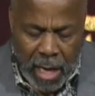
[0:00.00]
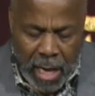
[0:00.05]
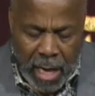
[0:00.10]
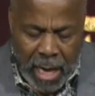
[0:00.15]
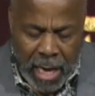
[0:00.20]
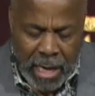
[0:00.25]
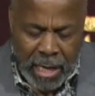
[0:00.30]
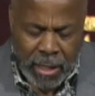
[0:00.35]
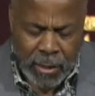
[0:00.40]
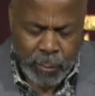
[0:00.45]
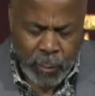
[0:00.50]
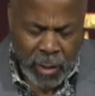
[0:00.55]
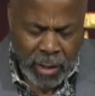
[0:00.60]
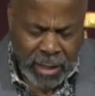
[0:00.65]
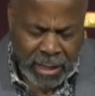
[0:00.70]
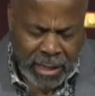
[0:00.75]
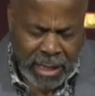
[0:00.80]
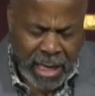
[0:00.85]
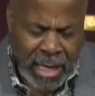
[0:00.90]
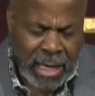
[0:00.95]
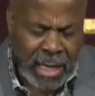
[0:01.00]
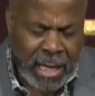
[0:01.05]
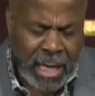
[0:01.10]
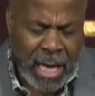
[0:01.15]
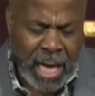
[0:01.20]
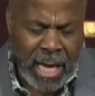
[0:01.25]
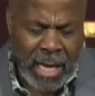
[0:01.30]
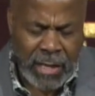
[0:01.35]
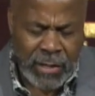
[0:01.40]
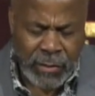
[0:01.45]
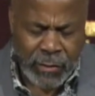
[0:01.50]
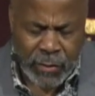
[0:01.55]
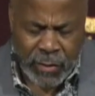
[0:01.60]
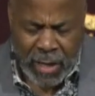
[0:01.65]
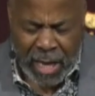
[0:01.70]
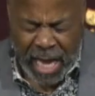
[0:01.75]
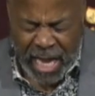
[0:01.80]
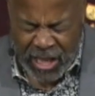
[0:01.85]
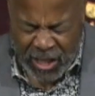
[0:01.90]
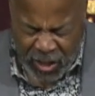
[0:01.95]
And as Brother Kenny has
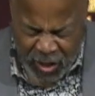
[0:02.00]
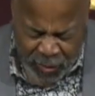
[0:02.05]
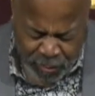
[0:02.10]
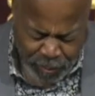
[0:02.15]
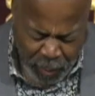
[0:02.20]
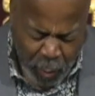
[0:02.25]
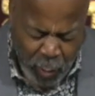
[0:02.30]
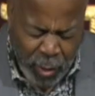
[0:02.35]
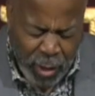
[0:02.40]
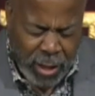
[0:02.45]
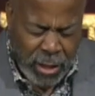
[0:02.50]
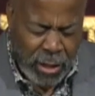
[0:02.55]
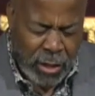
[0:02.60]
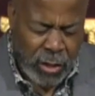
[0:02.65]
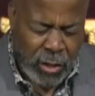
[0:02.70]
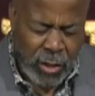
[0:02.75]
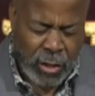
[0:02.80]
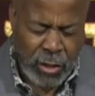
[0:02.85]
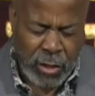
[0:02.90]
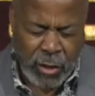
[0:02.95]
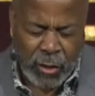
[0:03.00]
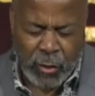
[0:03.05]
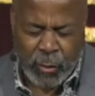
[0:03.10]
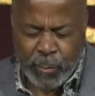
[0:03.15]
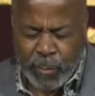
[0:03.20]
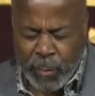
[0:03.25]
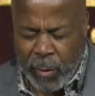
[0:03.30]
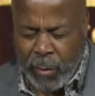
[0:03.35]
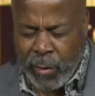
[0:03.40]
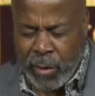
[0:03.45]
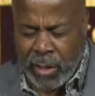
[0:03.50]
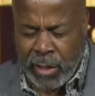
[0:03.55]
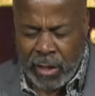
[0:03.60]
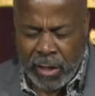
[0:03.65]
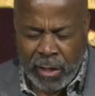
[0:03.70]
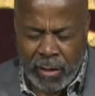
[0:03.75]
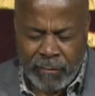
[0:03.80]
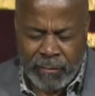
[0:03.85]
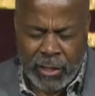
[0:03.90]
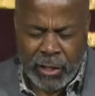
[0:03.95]
spoken to the spirit
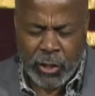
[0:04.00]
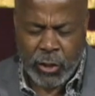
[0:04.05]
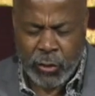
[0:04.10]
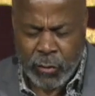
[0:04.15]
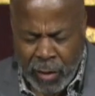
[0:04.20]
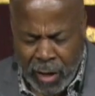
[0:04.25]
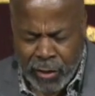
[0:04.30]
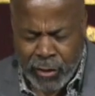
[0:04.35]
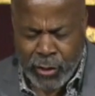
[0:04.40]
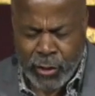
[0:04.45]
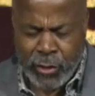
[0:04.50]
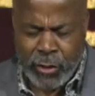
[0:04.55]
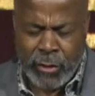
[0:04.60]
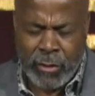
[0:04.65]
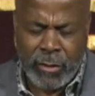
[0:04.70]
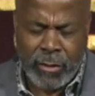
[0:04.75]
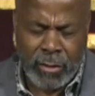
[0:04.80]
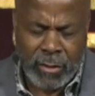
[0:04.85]
of destruction,